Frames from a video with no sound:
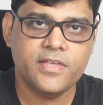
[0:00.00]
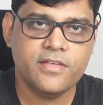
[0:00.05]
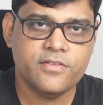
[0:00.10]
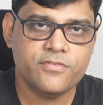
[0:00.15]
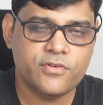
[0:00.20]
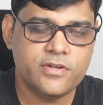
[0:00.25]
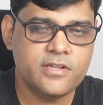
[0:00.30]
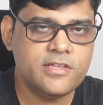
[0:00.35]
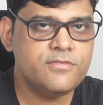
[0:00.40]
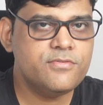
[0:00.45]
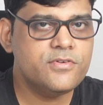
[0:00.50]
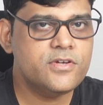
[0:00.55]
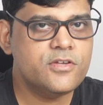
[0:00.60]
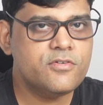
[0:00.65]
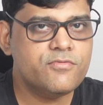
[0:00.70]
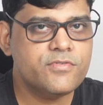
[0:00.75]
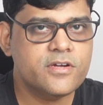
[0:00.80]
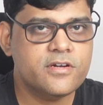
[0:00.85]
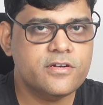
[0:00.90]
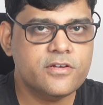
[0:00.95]
So in this video,
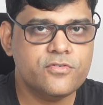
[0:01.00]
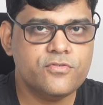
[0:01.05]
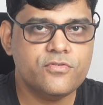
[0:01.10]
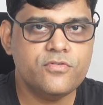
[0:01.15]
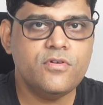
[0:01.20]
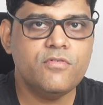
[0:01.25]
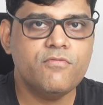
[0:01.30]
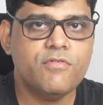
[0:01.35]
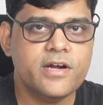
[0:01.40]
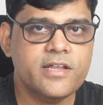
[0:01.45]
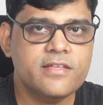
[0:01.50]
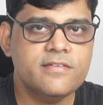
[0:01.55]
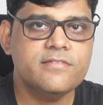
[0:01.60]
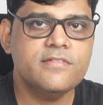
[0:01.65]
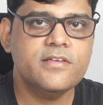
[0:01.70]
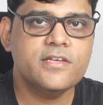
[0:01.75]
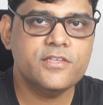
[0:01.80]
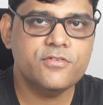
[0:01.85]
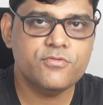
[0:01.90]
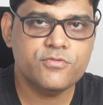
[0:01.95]
we understood what is
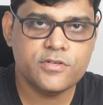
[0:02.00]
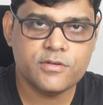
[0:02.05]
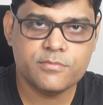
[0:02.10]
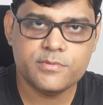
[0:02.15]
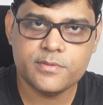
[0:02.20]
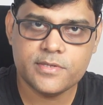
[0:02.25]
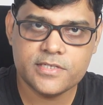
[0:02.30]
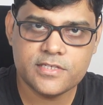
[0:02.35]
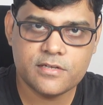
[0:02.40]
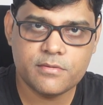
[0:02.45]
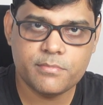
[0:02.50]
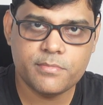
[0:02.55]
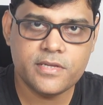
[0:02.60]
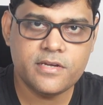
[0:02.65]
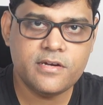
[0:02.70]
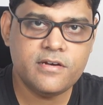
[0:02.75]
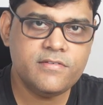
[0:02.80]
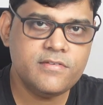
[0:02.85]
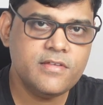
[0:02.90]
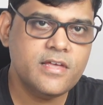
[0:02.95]
the use of special
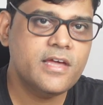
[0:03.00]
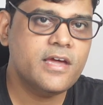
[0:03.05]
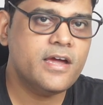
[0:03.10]
periods